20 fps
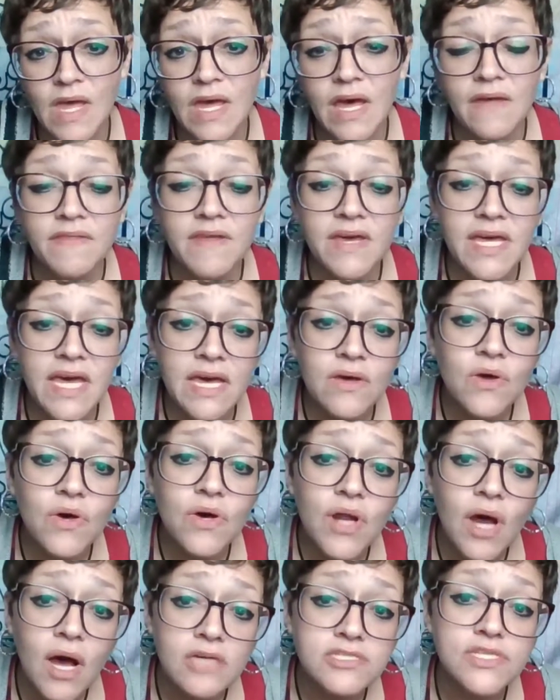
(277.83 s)
The king
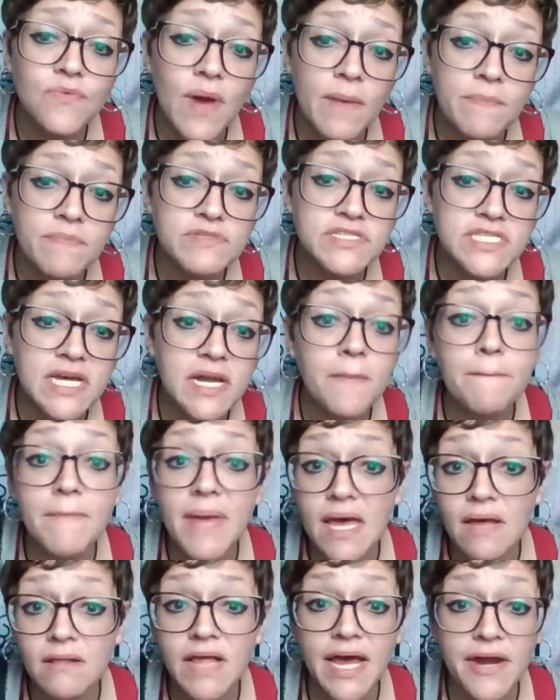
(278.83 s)
could also represent a
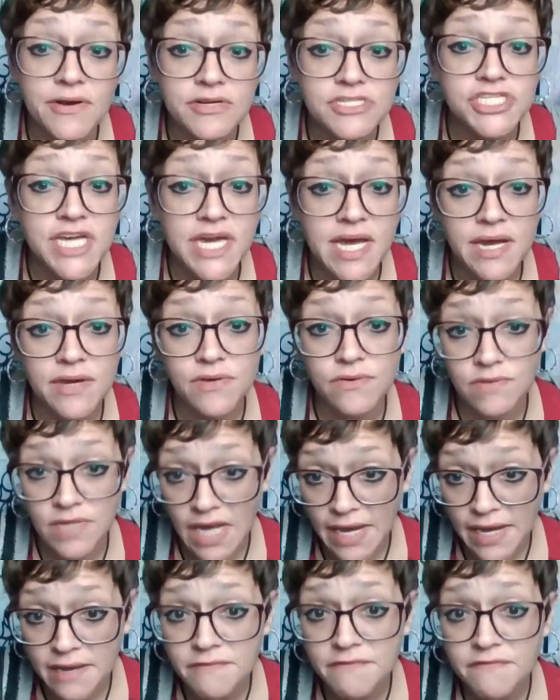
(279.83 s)
male energy in your
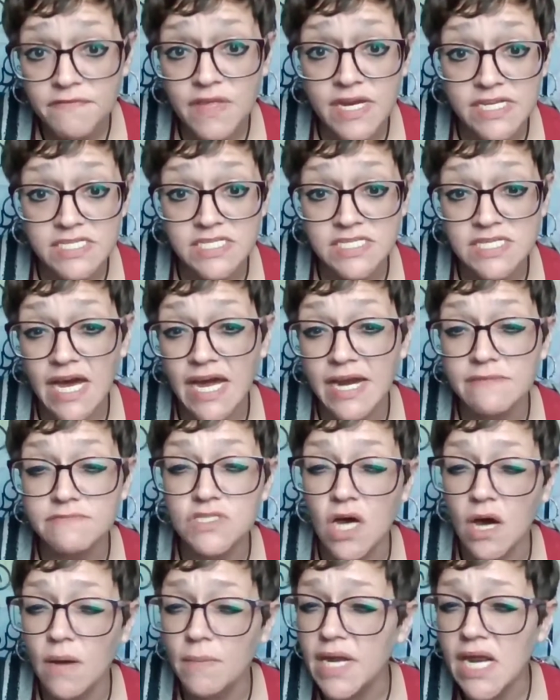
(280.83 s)
life that is kind of
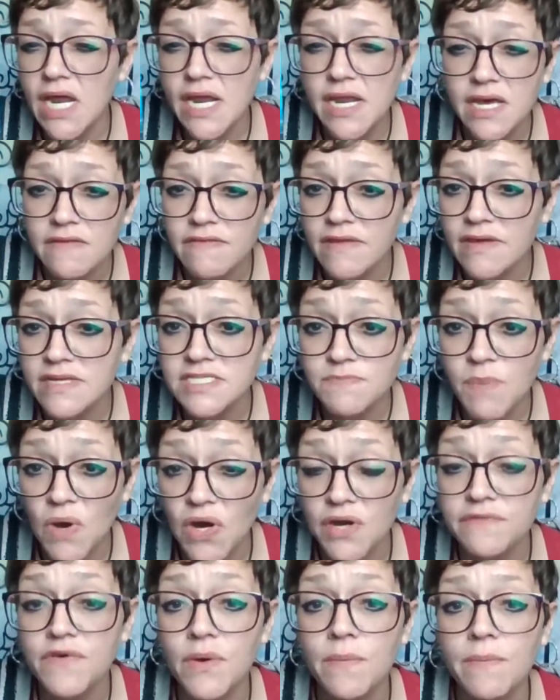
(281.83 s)
dominating this part
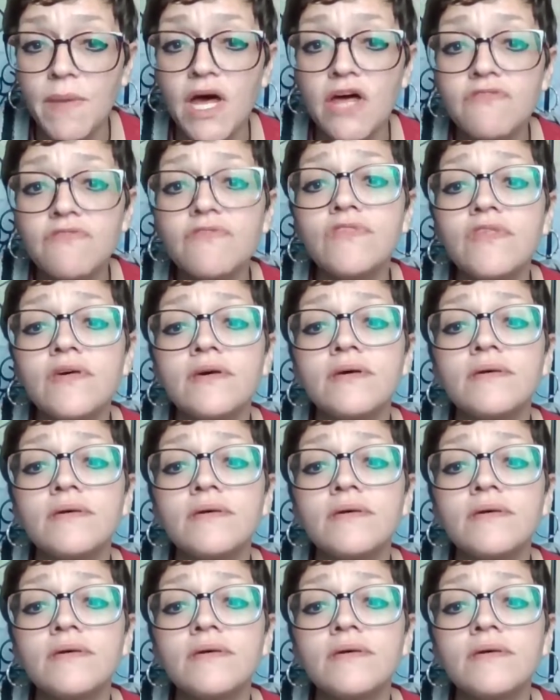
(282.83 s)
of your month.